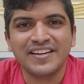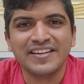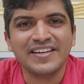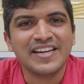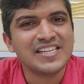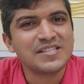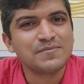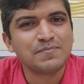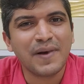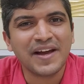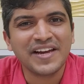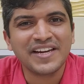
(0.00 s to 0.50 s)

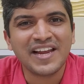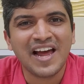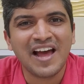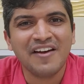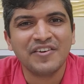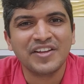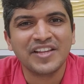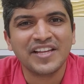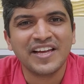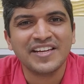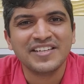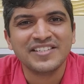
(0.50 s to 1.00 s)
Despite
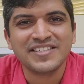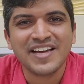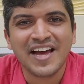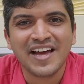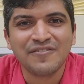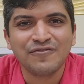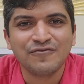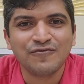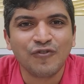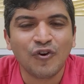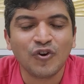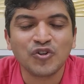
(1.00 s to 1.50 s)
having the
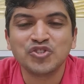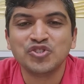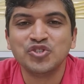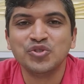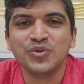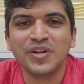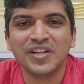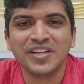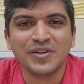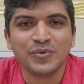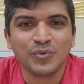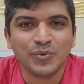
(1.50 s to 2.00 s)
entire
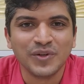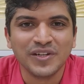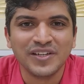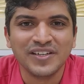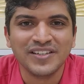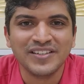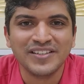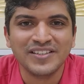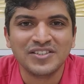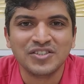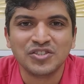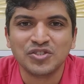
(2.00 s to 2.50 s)
fortune in the
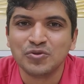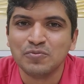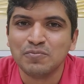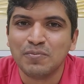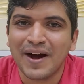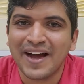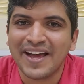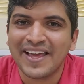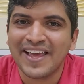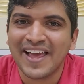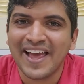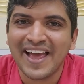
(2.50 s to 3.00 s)
world to
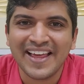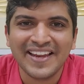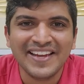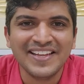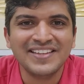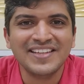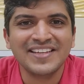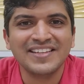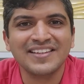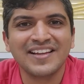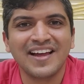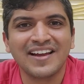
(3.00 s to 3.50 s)
buy
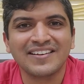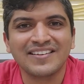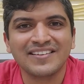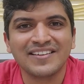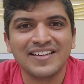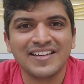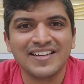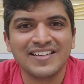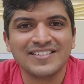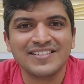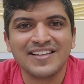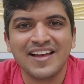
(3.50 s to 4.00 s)
anything that
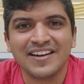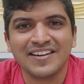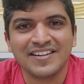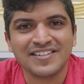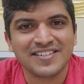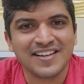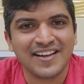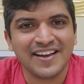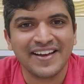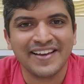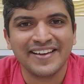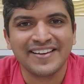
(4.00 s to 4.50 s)
is there in the
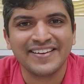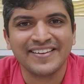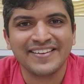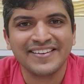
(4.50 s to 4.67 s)
sky,